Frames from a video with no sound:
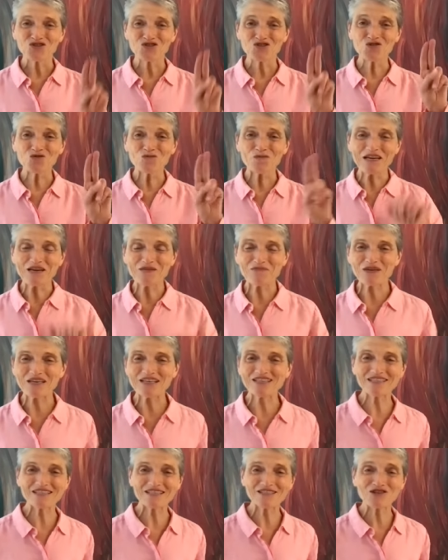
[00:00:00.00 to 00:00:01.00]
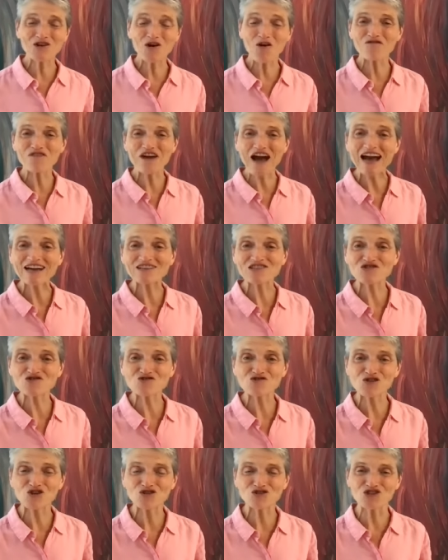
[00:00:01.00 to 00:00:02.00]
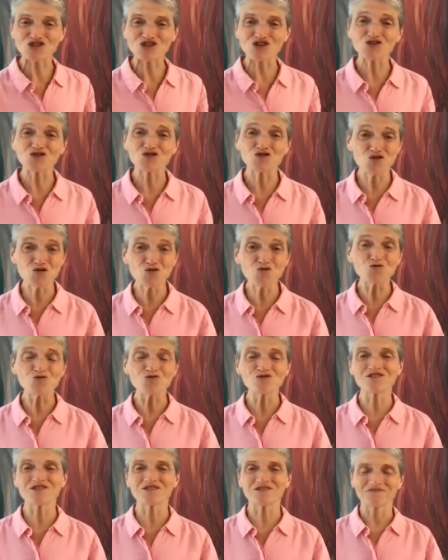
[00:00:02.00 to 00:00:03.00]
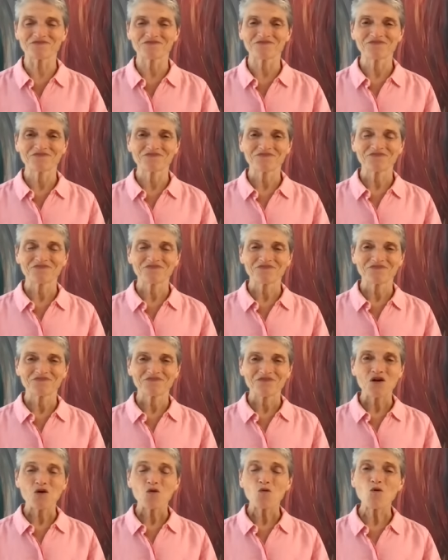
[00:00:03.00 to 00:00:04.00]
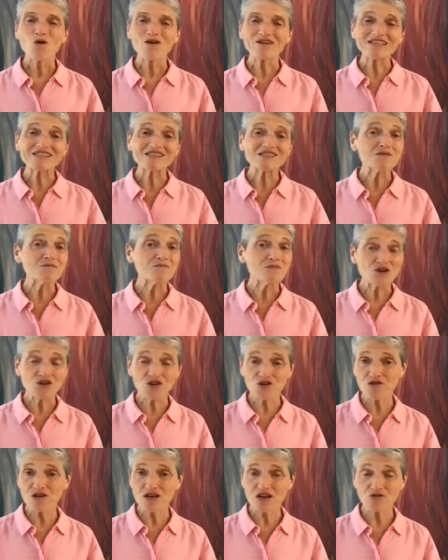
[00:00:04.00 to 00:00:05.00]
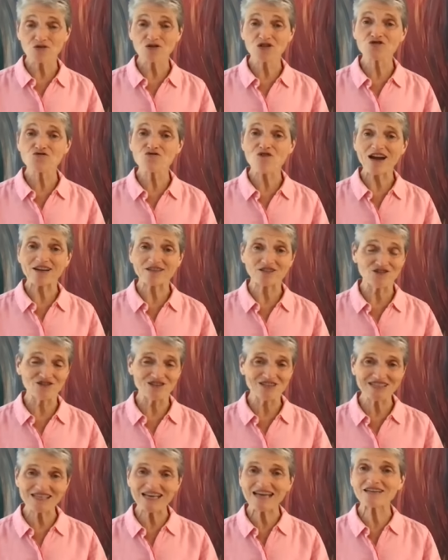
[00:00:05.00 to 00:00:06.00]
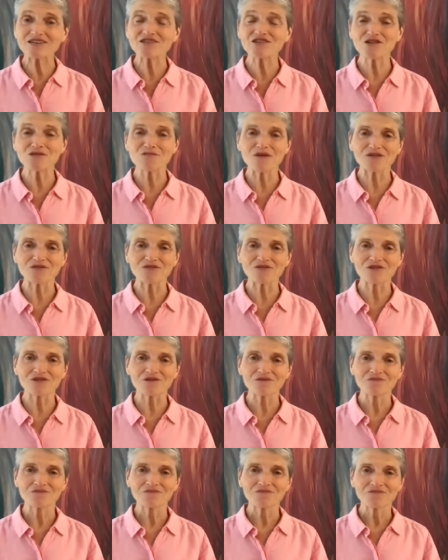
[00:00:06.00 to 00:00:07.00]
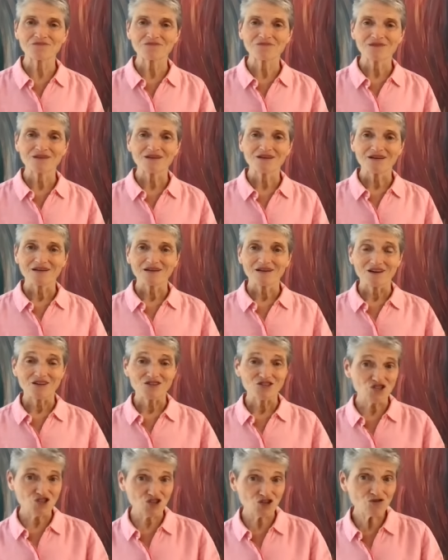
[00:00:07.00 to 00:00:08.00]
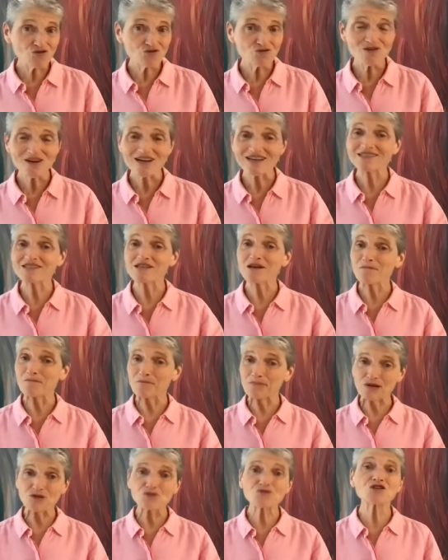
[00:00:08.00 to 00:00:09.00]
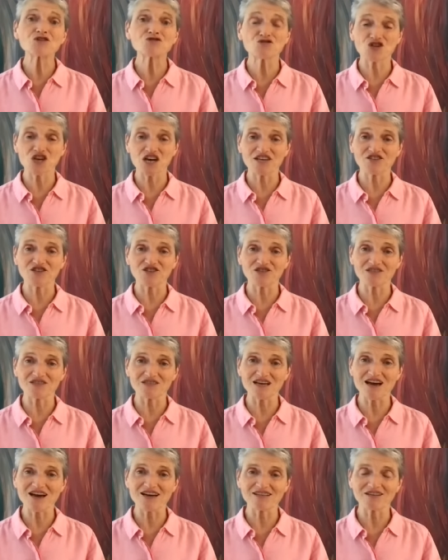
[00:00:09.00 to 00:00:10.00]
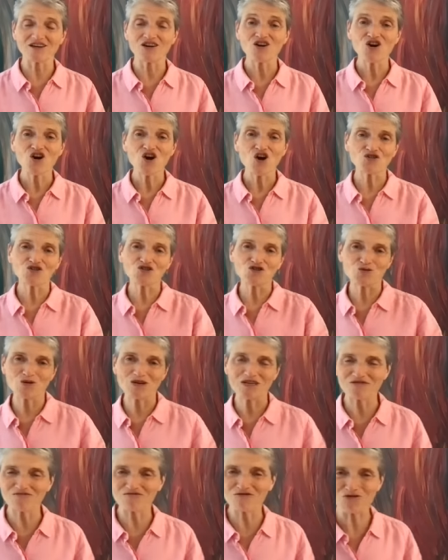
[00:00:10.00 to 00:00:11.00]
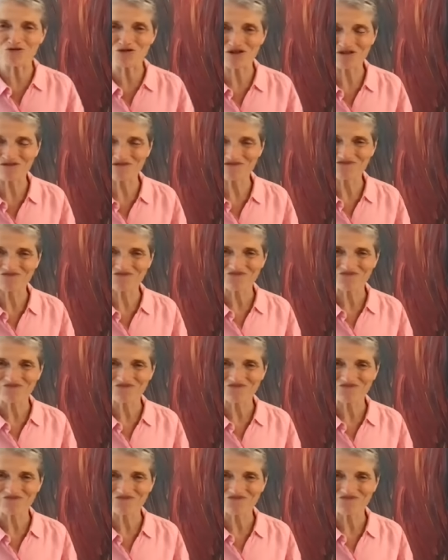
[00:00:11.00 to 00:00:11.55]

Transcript: Two big pieces of astrological news. One is that Mercury goes direct on the 2nd of the month, and two is that Pluto changes sign on the 24th.